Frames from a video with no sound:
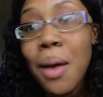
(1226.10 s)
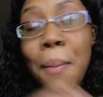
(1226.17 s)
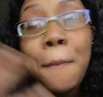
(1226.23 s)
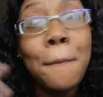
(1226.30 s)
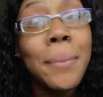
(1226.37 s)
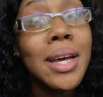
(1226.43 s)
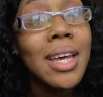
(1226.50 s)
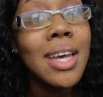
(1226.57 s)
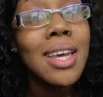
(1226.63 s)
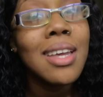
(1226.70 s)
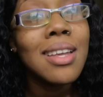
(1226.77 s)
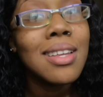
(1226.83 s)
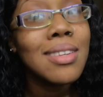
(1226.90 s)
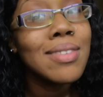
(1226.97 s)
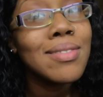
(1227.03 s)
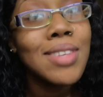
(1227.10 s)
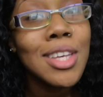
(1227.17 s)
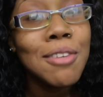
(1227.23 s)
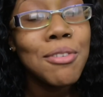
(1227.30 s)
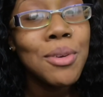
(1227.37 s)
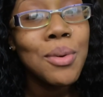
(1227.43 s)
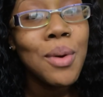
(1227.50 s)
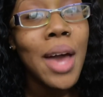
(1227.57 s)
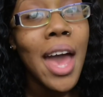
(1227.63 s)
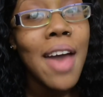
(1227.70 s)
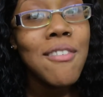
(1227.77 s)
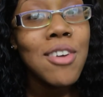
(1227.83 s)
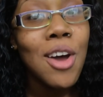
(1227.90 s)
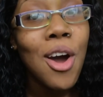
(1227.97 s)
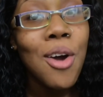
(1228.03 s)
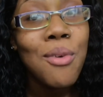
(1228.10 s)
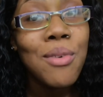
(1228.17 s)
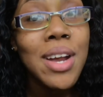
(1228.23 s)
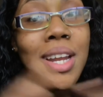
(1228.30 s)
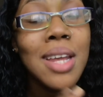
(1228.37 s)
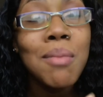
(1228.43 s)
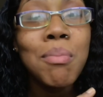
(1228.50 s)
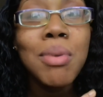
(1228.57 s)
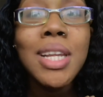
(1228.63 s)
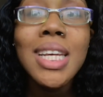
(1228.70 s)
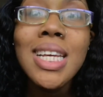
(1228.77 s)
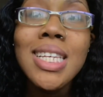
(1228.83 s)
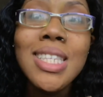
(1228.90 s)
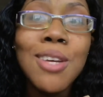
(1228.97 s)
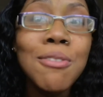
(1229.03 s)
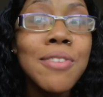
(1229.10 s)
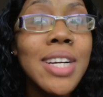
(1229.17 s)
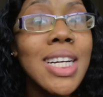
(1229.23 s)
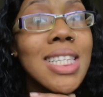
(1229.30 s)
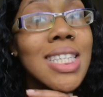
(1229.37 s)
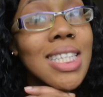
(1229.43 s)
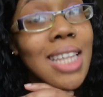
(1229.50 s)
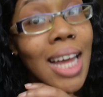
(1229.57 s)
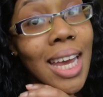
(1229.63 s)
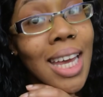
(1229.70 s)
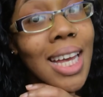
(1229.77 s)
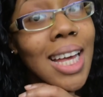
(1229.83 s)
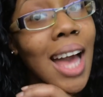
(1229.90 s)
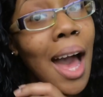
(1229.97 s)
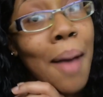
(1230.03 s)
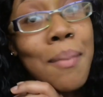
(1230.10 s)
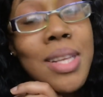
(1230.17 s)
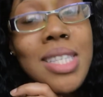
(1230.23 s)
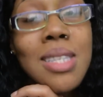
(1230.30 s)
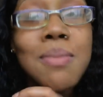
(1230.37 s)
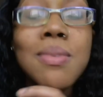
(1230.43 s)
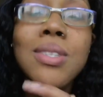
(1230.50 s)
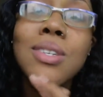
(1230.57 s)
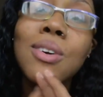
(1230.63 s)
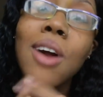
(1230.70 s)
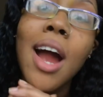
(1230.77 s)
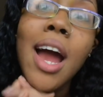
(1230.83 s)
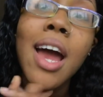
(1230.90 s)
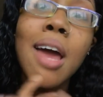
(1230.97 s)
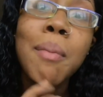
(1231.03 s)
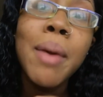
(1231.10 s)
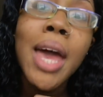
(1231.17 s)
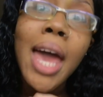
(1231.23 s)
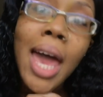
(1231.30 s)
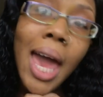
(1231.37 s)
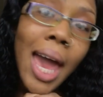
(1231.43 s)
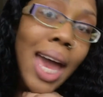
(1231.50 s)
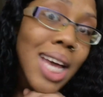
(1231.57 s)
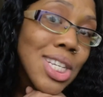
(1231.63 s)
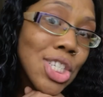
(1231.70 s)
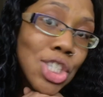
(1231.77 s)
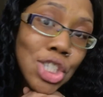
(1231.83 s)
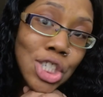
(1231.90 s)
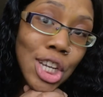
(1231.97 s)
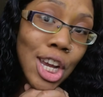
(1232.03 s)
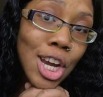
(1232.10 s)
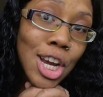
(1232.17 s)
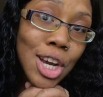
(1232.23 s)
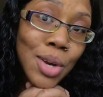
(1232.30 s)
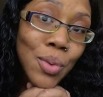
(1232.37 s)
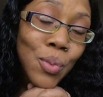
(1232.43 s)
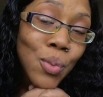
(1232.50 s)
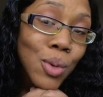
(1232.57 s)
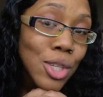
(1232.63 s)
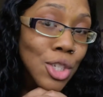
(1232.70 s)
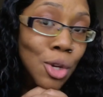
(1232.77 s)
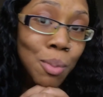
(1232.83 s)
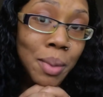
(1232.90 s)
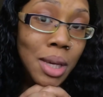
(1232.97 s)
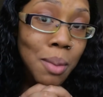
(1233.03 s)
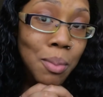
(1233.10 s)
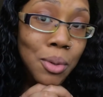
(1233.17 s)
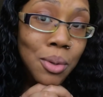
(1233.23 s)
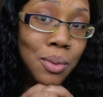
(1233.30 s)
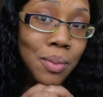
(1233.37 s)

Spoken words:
But if you haven't already, please don't forget to like, comment, subscribe, and share with your people.